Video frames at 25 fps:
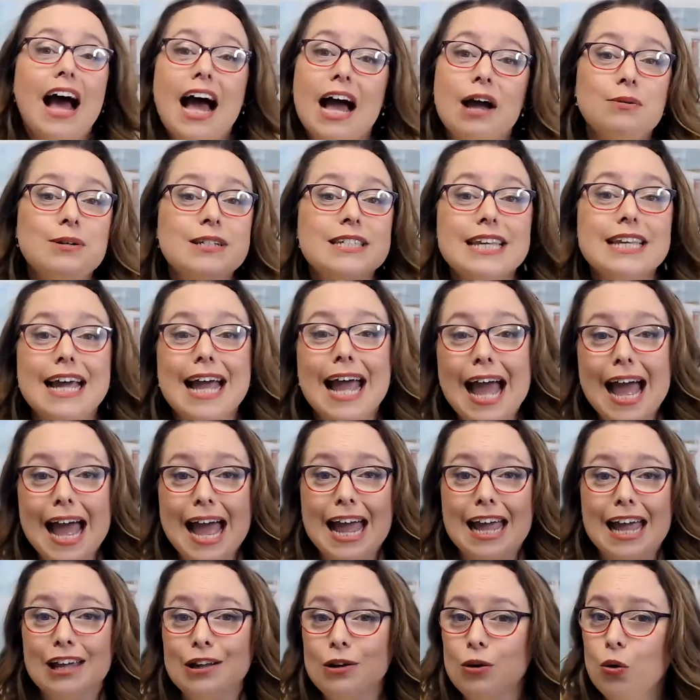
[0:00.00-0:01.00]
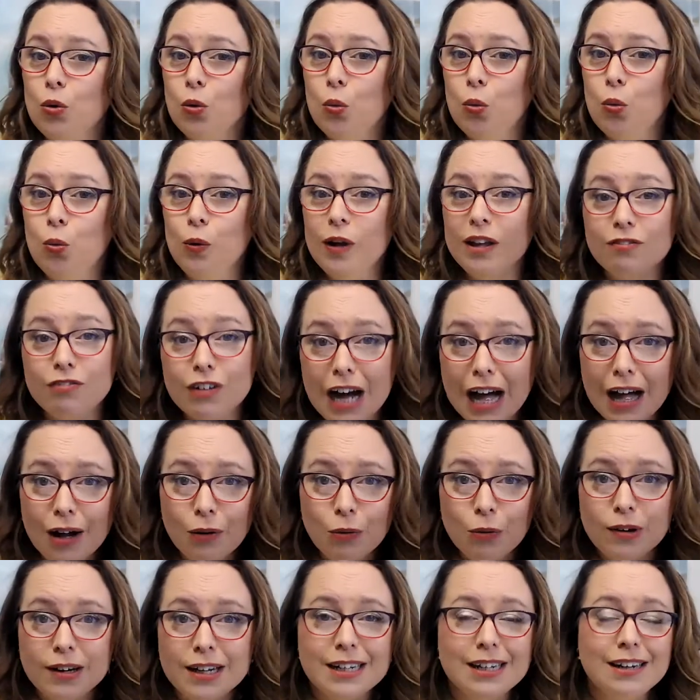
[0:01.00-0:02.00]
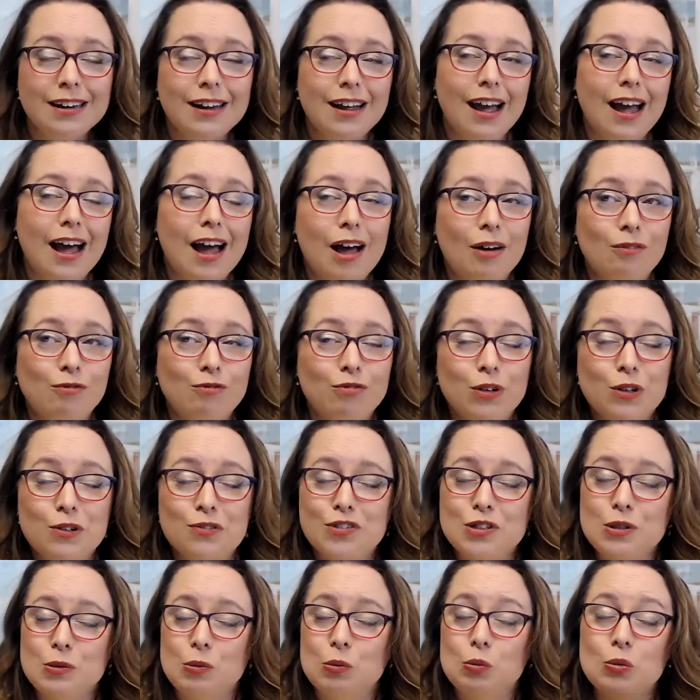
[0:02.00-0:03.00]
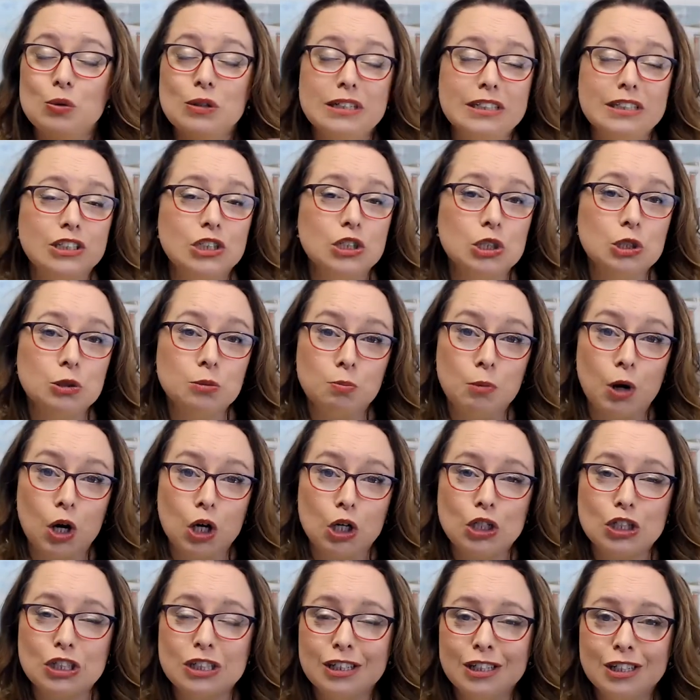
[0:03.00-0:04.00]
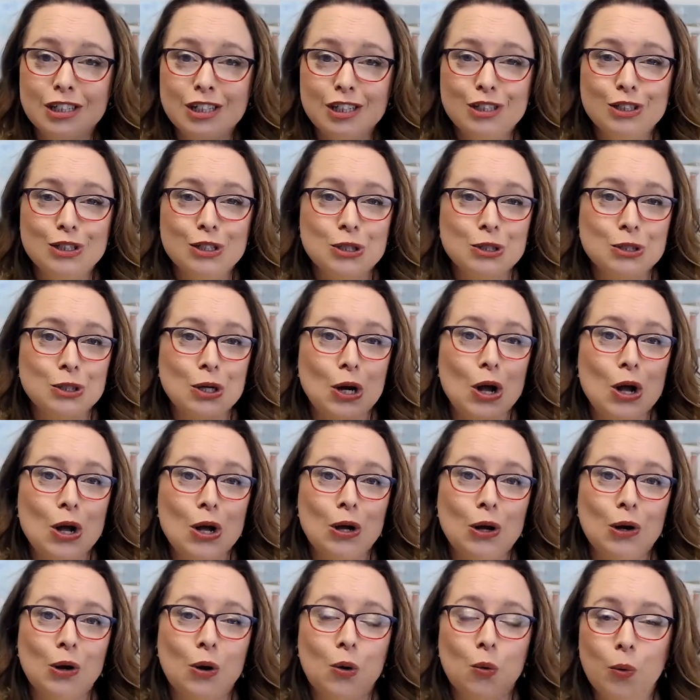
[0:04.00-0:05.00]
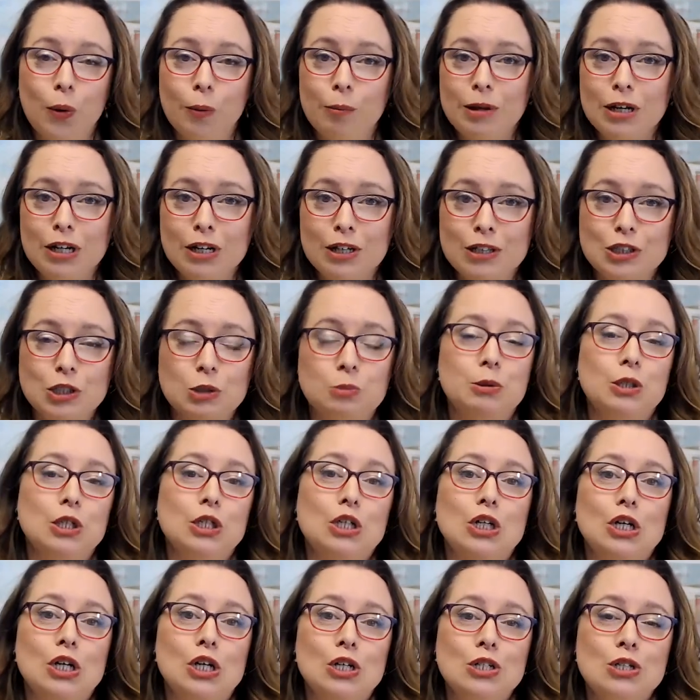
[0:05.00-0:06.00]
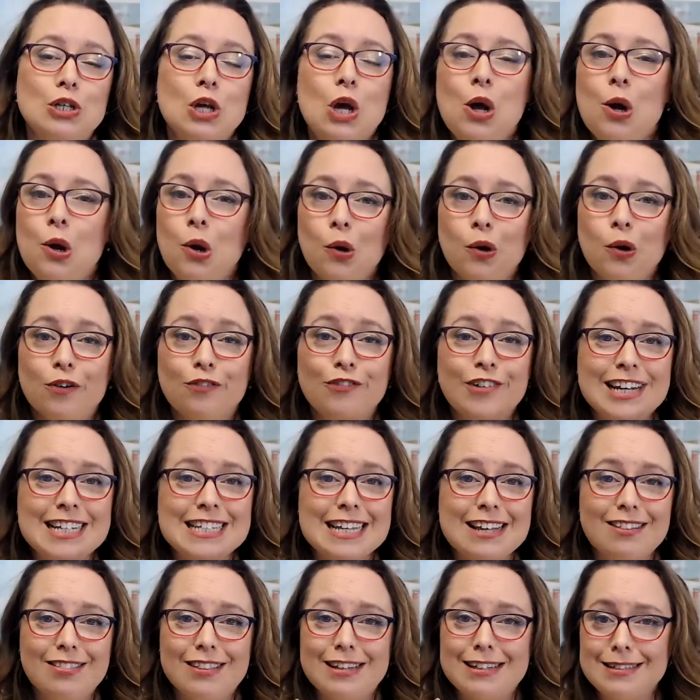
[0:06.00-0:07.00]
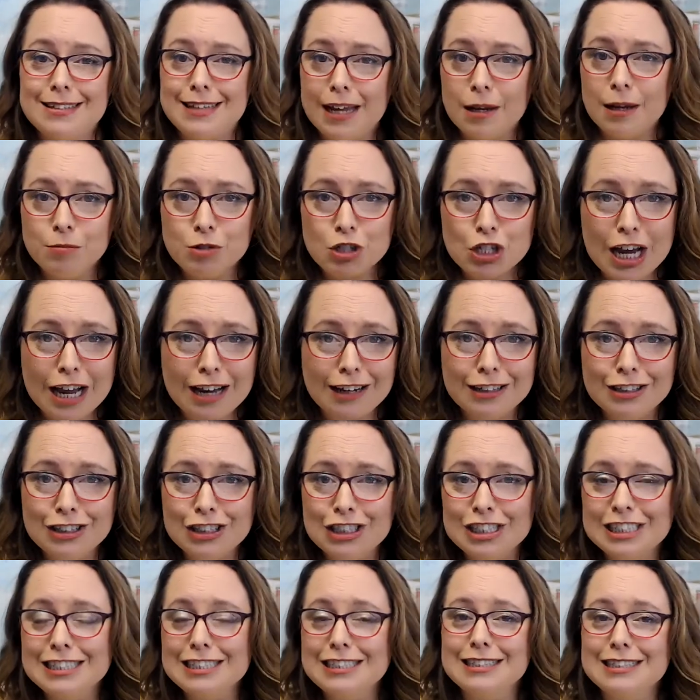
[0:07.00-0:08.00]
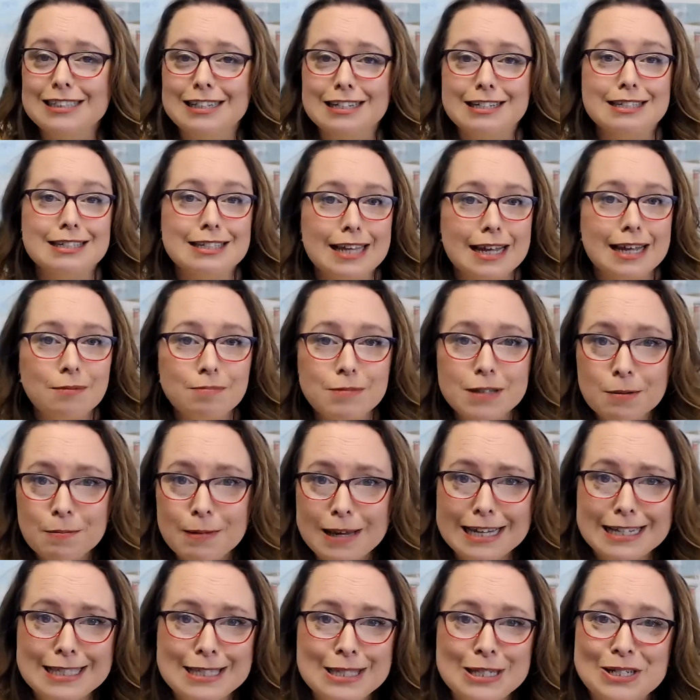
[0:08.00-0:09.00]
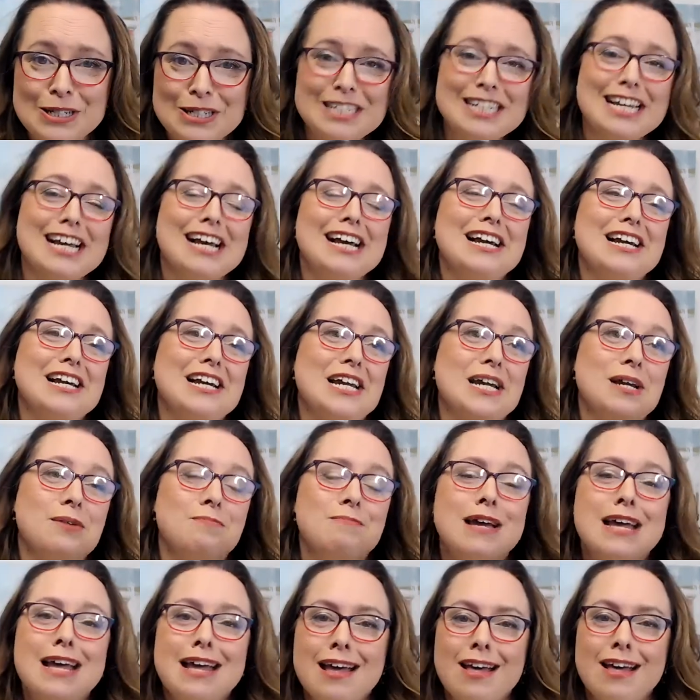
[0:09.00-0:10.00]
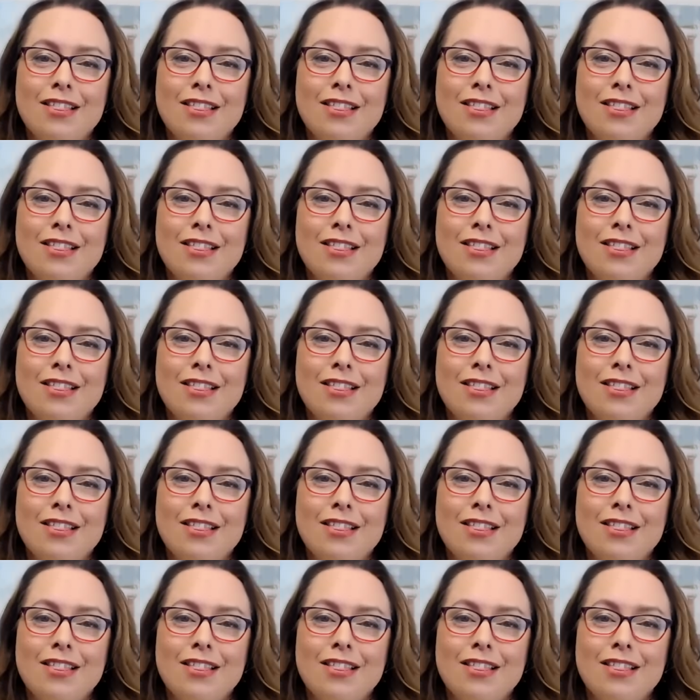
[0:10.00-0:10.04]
I will say, hey, we've got one full of some really smart, strong women entrepreneurs who are facing the same challenges, the same demands on time,